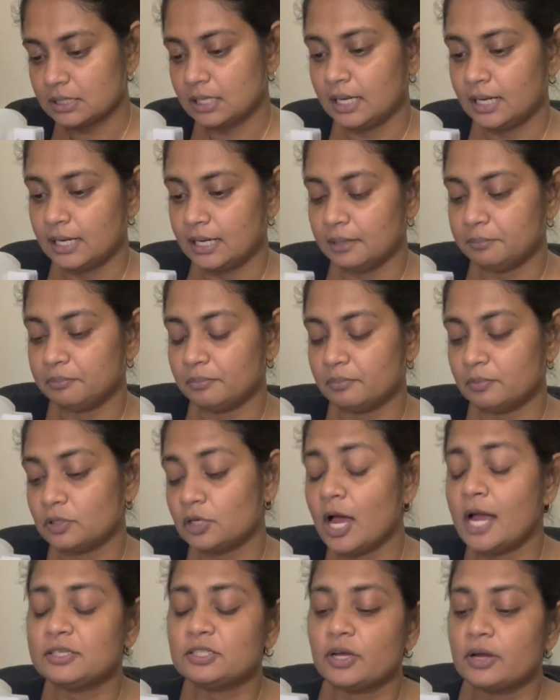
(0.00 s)
I
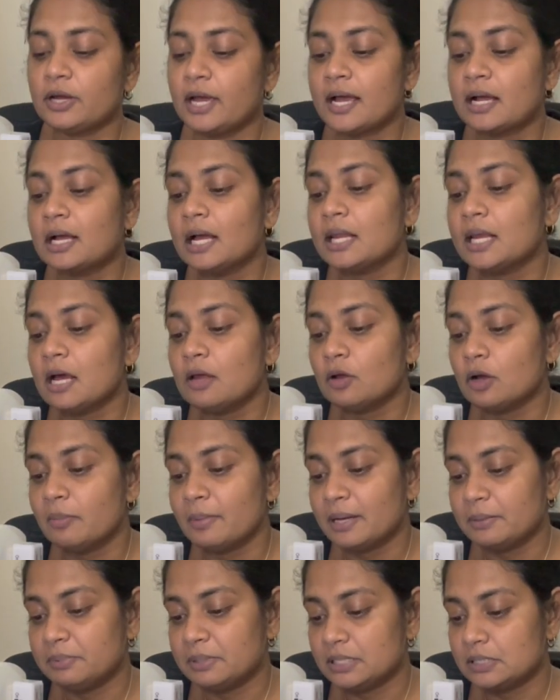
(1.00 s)
cut out all my
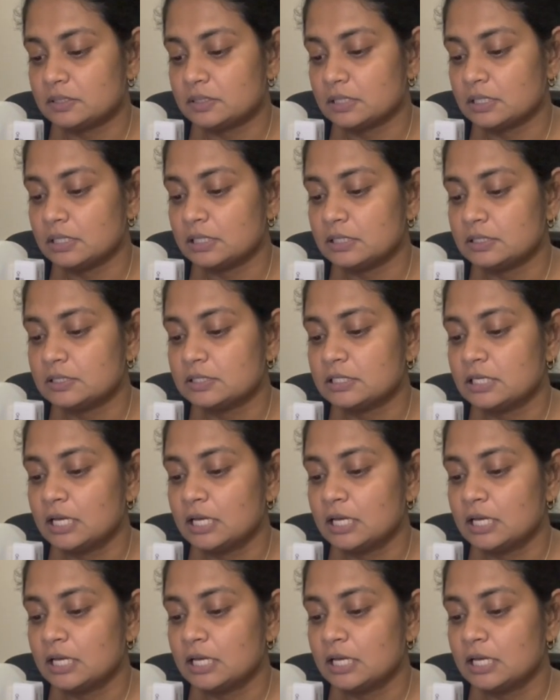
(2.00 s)
pieces,